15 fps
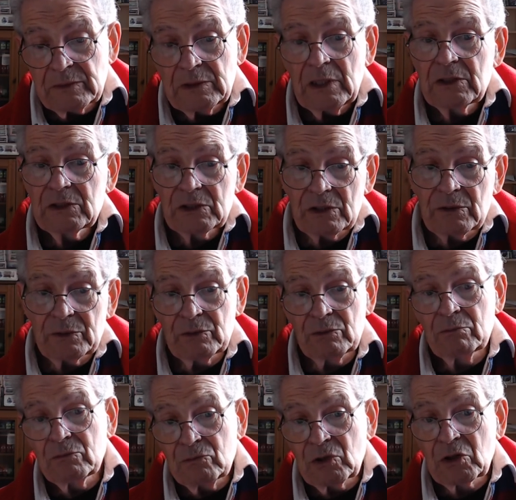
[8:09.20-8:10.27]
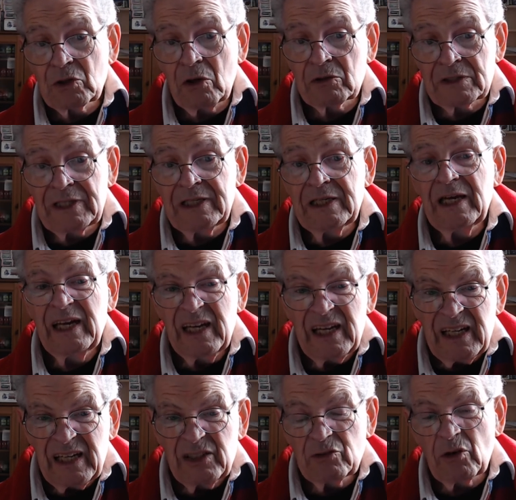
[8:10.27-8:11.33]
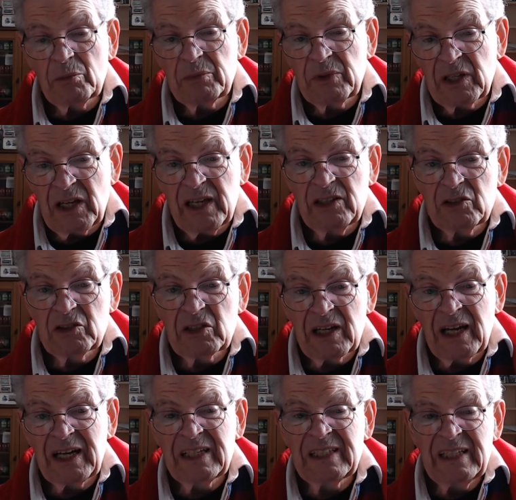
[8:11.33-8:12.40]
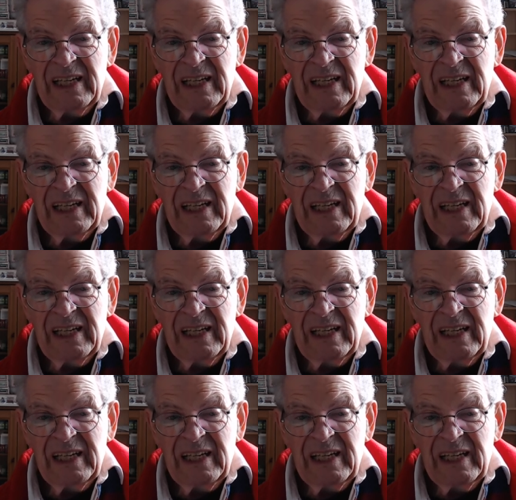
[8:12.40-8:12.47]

So the Cockney dropped the H again.